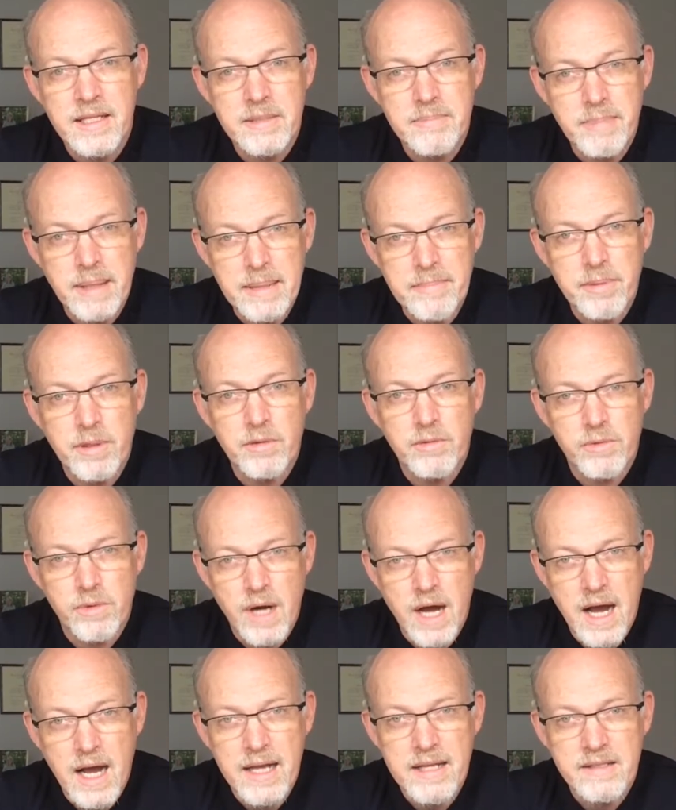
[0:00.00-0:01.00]
is people
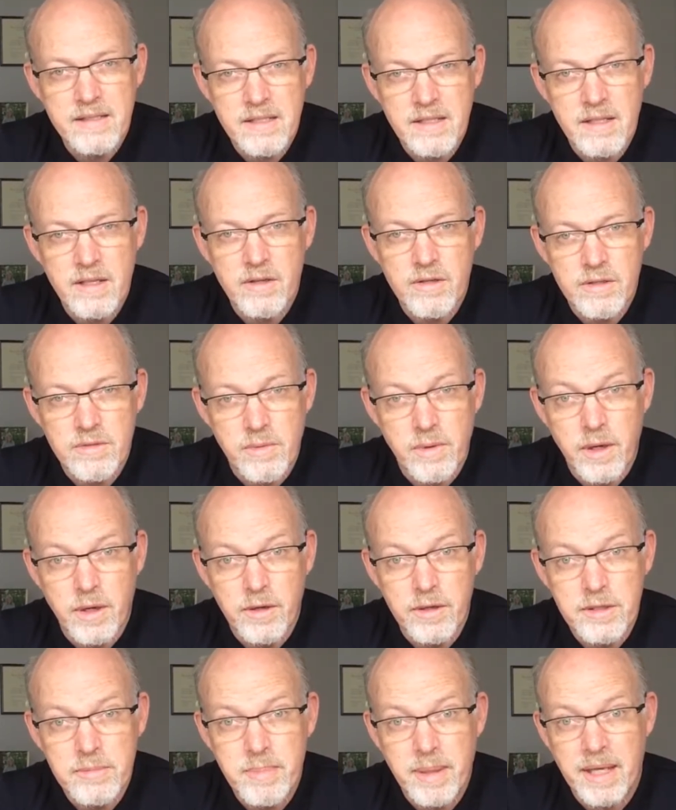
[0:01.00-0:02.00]
rise to those
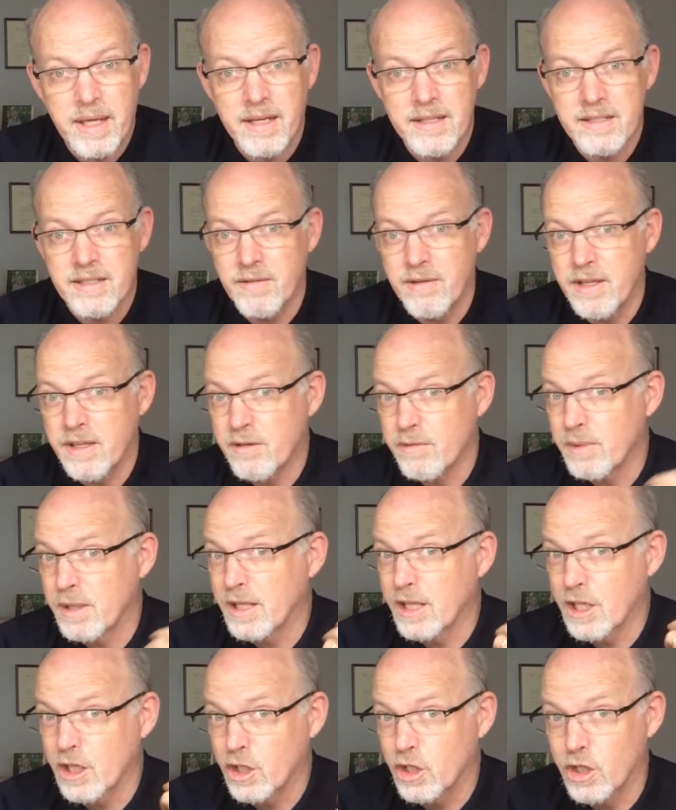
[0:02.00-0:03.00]
roles because they're either
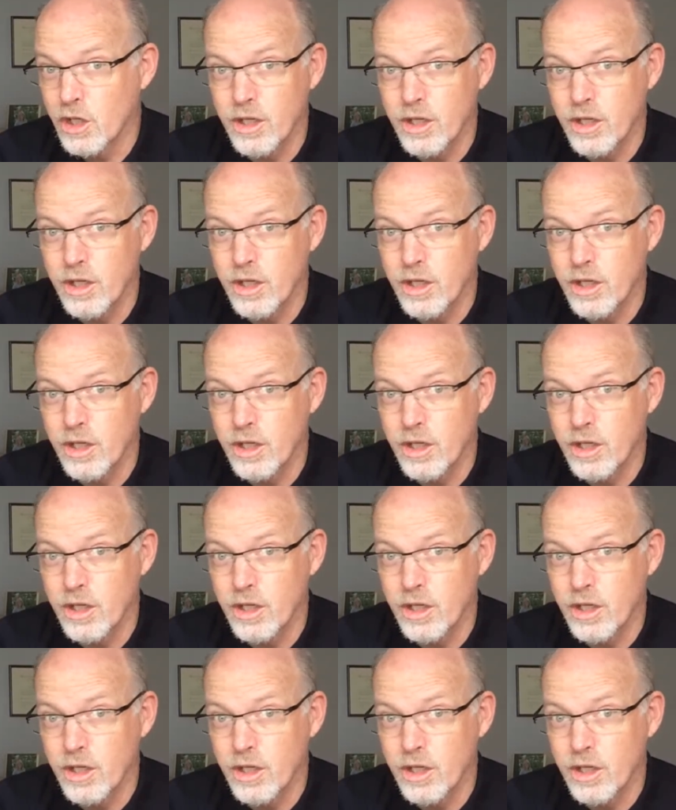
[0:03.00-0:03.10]
really